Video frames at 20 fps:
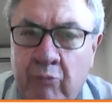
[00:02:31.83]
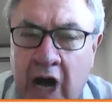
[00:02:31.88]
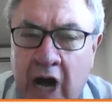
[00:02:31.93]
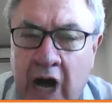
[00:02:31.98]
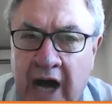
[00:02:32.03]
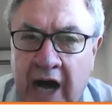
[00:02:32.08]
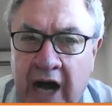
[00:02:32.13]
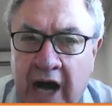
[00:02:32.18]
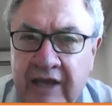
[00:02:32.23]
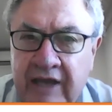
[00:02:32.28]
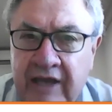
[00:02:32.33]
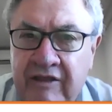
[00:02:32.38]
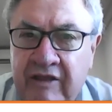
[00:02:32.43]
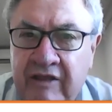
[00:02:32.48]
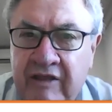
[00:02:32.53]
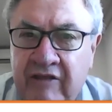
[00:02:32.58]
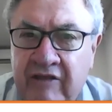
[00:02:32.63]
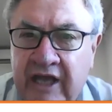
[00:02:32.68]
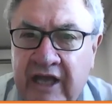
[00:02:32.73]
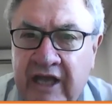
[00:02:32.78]
higher
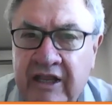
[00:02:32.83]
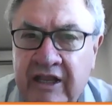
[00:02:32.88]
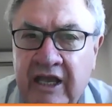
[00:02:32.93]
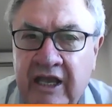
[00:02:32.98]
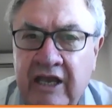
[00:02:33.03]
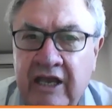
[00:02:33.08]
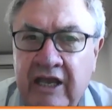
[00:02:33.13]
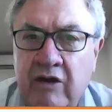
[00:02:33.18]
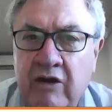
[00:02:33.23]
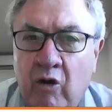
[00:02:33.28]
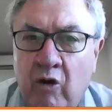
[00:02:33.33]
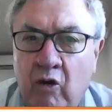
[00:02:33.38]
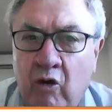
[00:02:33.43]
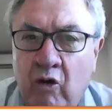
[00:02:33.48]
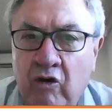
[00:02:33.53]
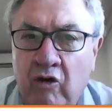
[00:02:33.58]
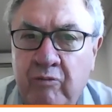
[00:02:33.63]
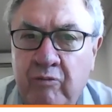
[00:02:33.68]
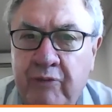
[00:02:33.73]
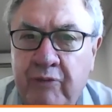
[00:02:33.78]
than that in
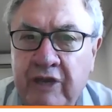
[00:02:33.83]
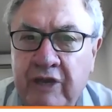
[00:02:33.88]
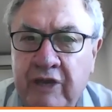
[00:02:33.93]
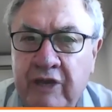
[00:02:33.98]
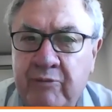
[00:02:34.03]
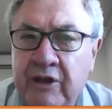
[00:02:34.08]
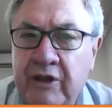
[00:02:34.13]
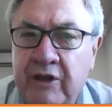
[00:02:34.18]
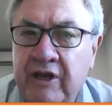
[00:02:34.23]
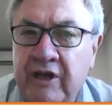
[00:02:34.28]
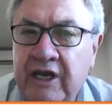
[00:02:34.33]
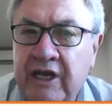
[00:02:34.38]
all people,